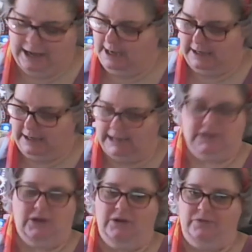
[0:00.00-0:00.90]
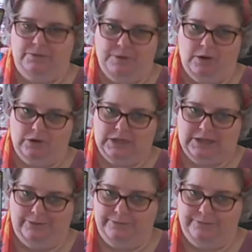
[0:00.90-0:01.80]
thinks outside of the
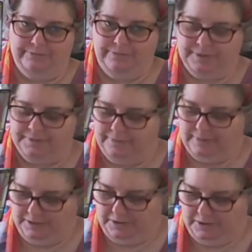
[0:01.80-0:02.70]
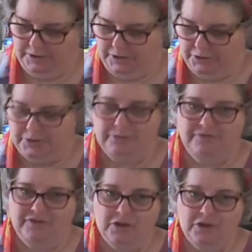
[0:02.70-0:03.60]
box. She
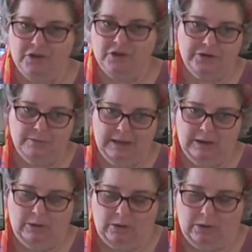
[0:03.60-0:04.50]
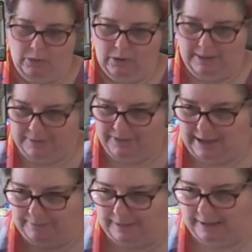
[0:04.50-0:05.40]
refuses to be caught up in
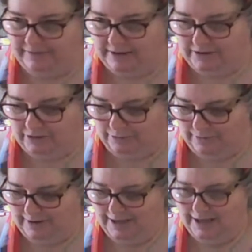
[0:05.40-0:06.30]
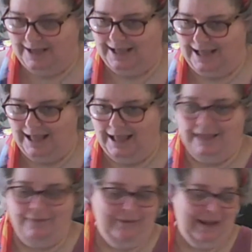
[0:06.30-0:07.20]
that belief system.
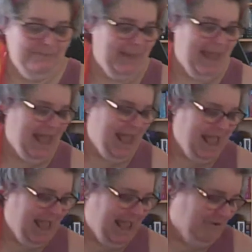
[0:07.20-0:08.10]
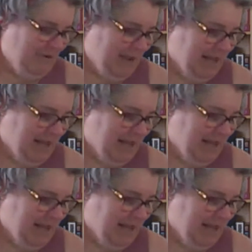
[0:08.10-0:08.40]
Whitby, everyone